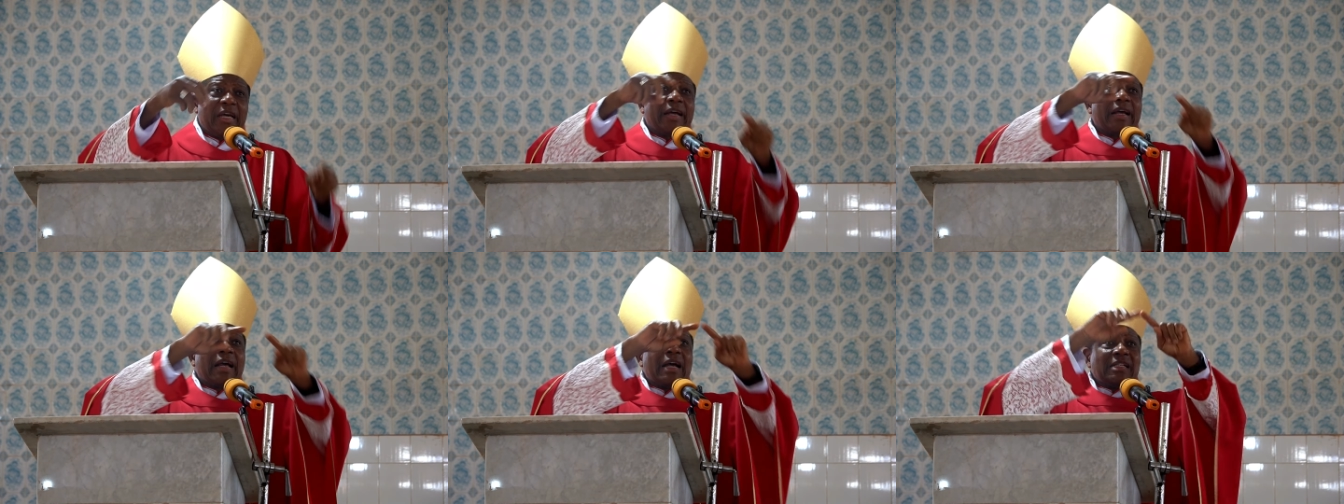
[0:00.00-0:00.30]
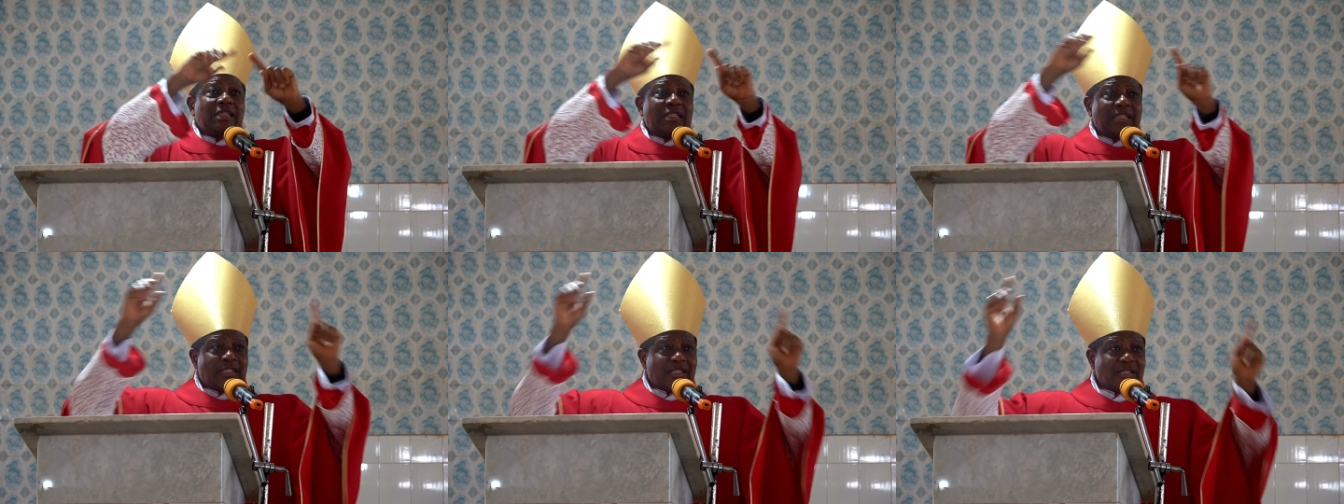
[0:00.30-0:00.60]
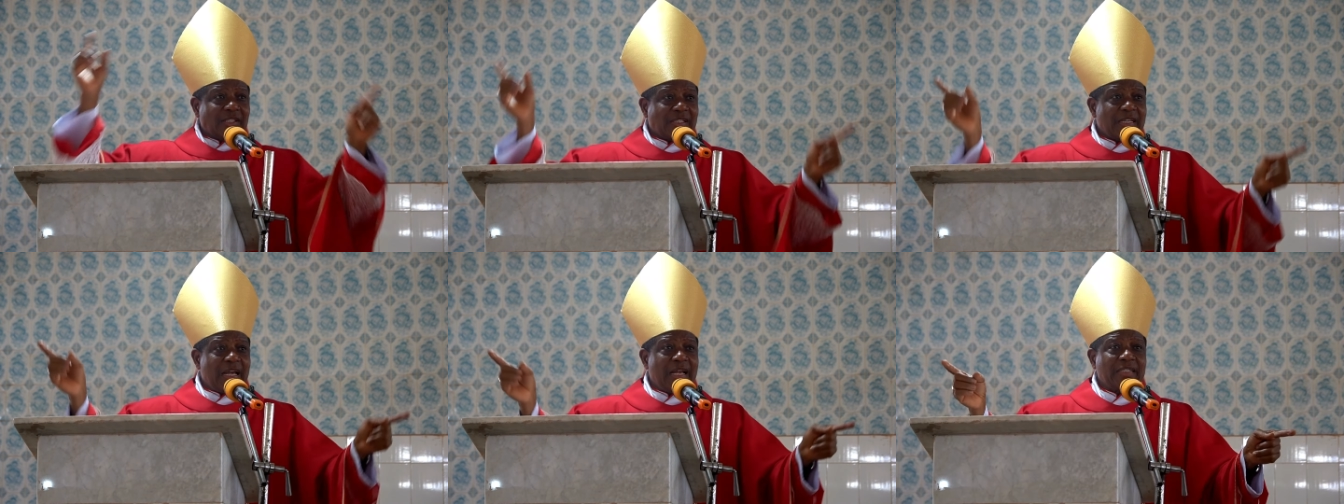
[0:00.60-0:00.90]
against the
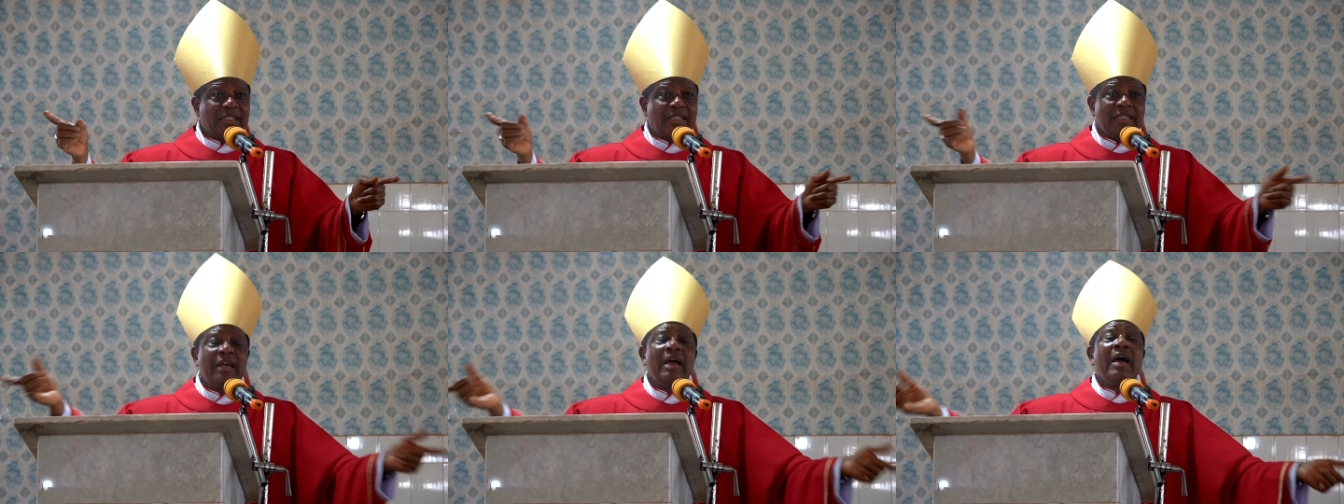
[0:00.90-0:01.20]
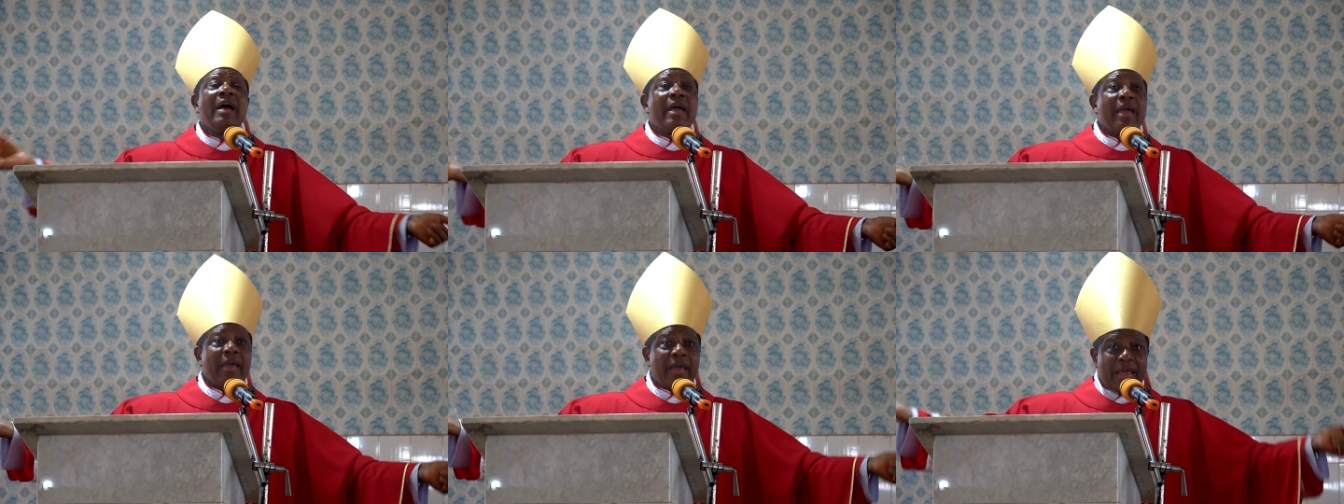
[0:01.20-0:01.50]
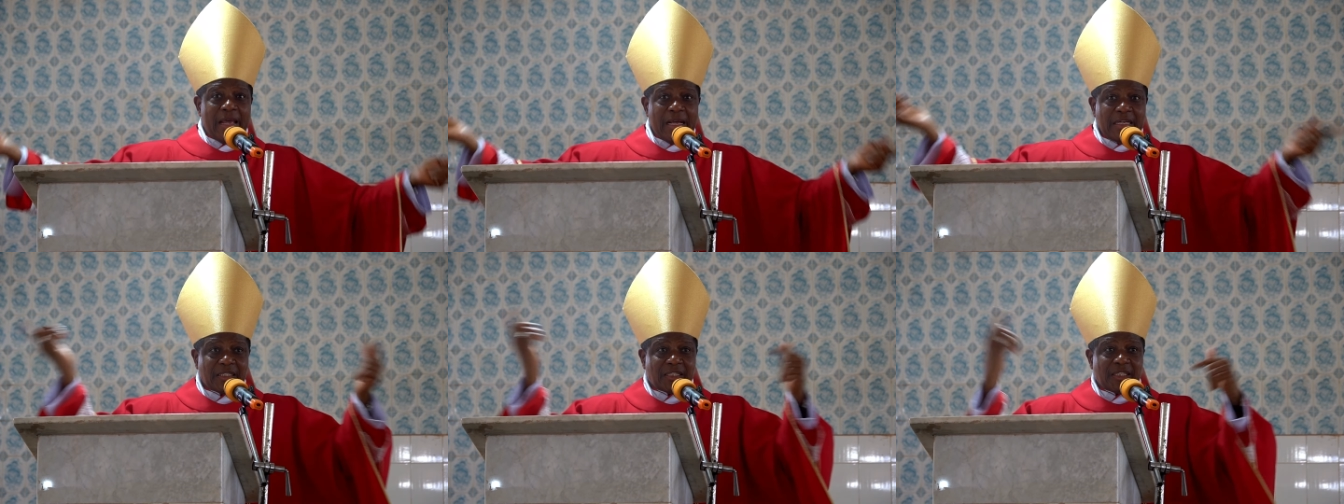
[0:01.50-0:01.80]
society,
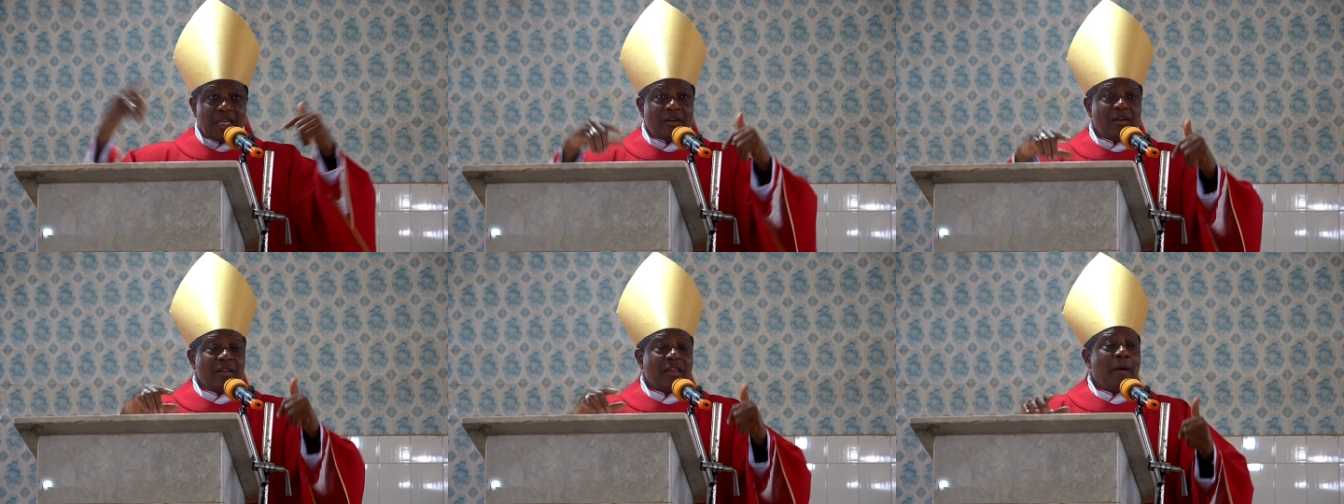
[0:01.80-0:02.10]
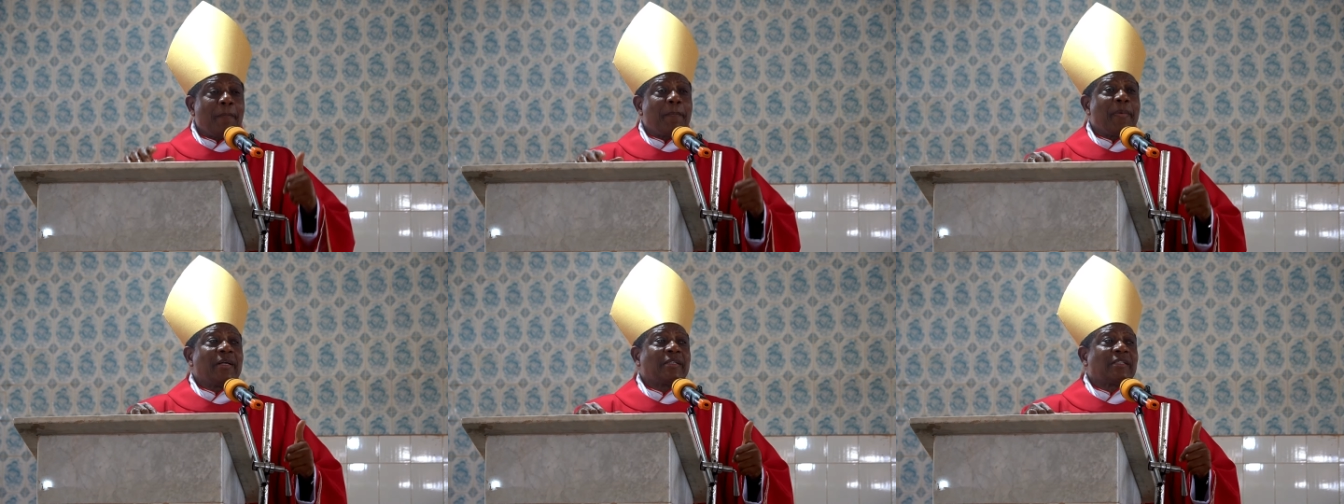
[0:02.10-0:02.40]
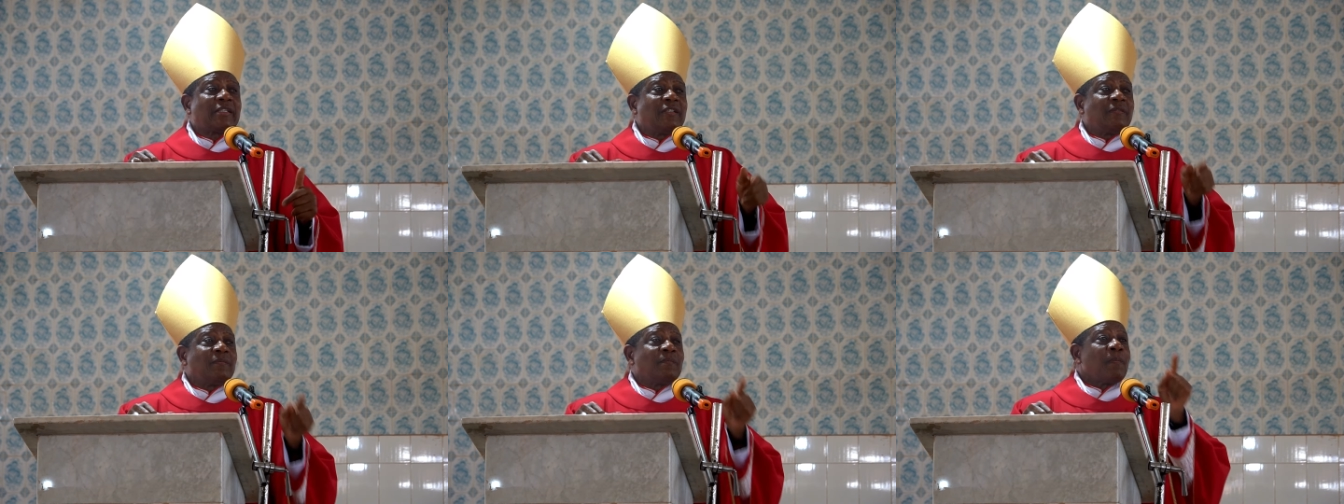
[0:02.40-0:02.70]
against another
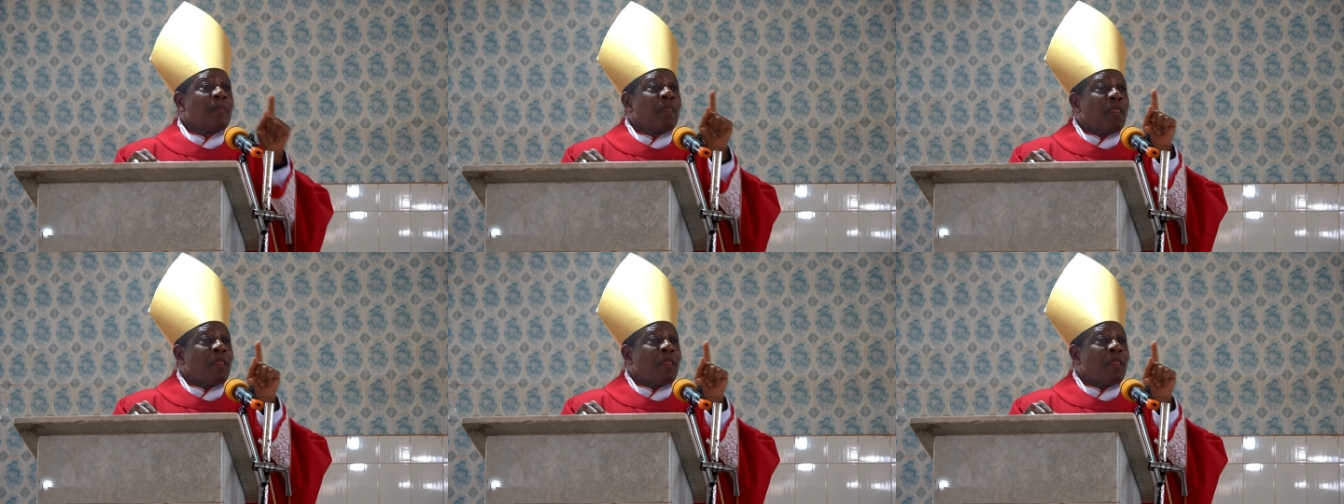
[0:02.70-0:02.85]
person,